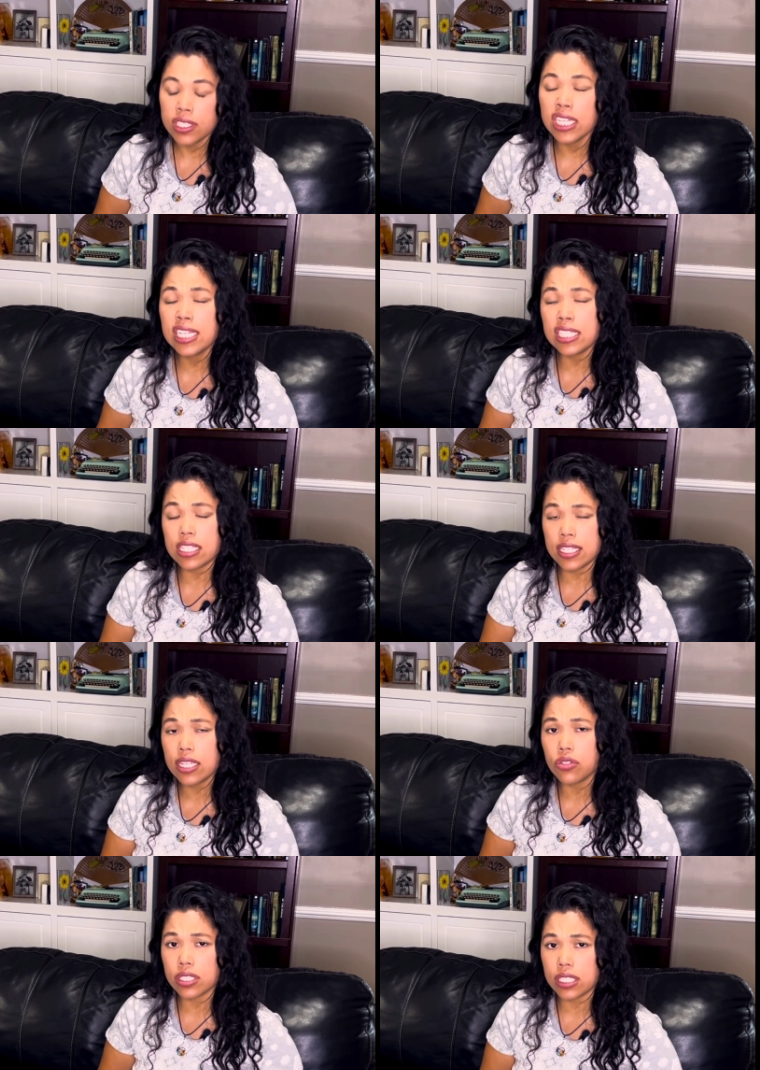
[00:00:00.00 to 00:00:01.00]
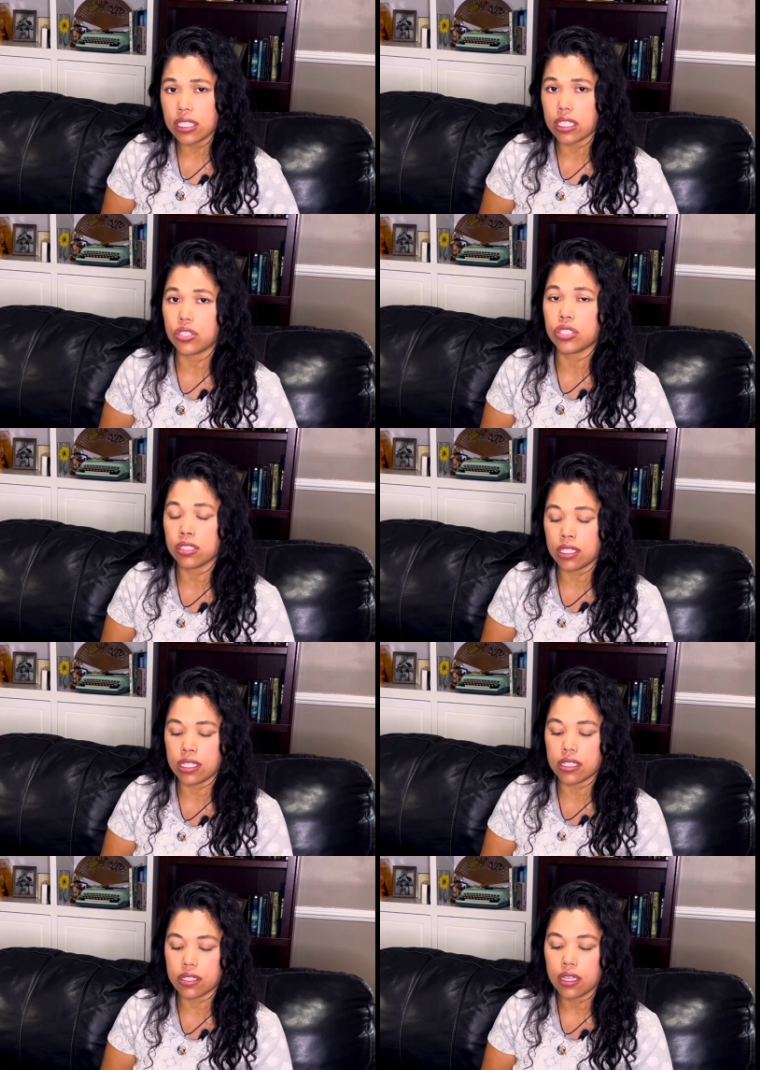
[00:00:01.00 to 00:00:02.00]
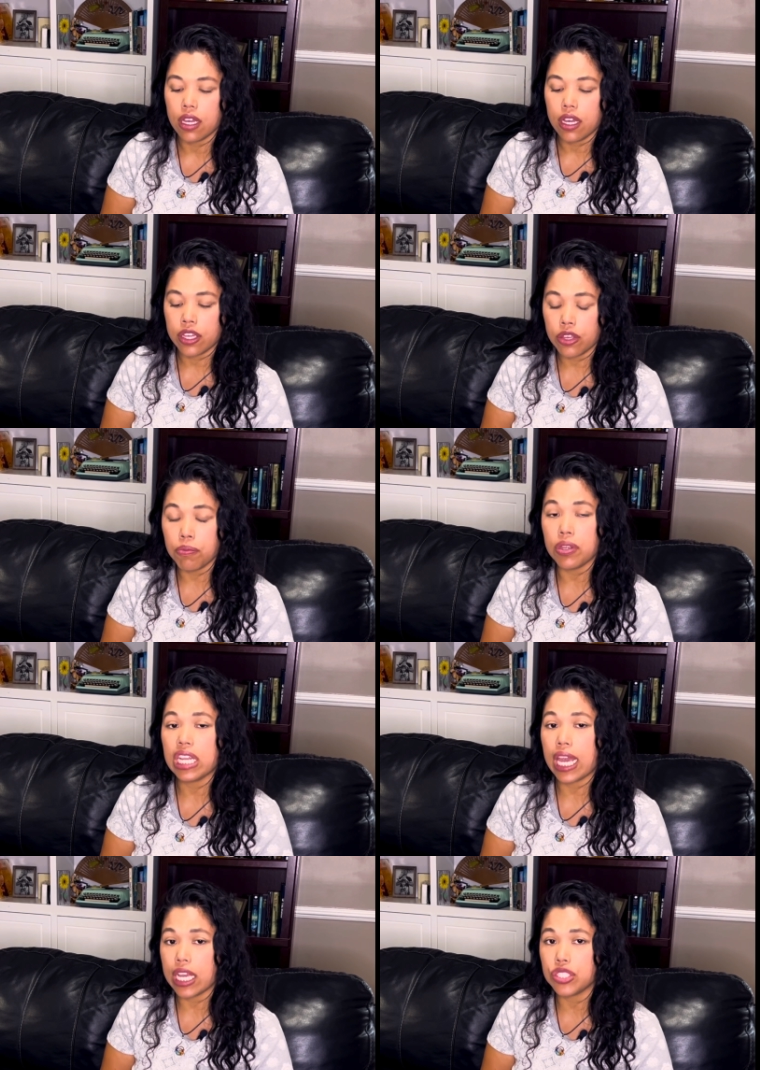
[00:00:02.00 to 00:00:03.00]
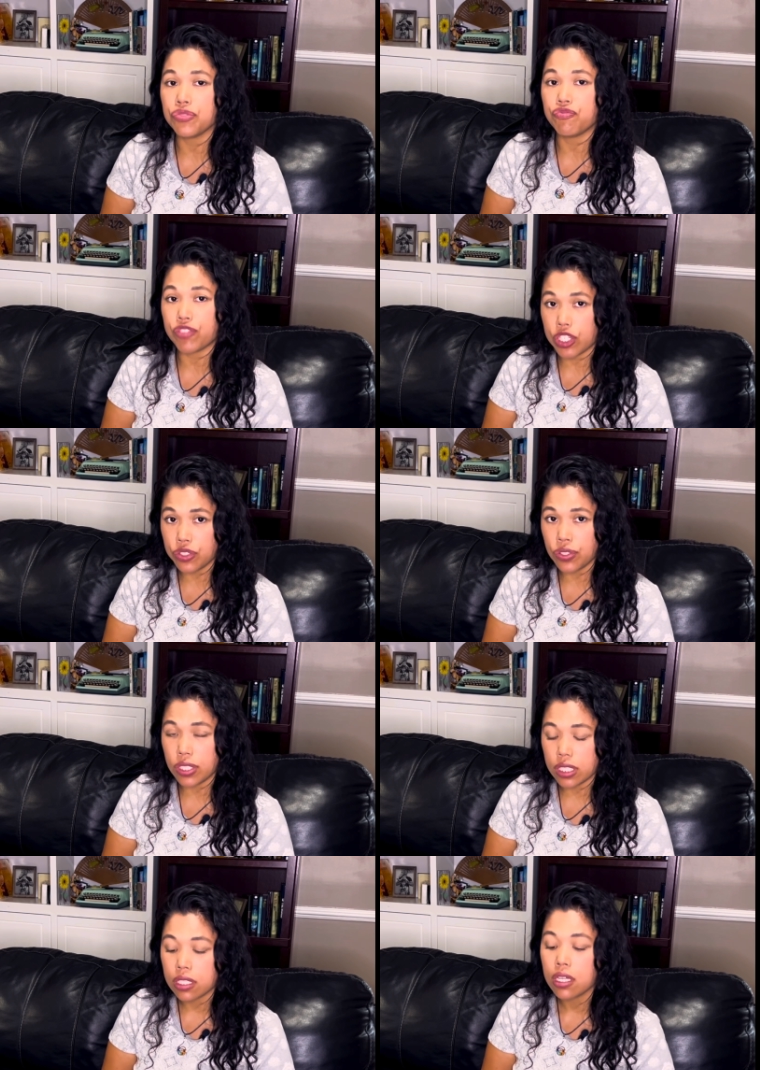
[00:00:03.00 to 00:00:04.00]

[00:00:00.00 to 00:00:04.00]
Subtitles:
And then this next organization is Communication First,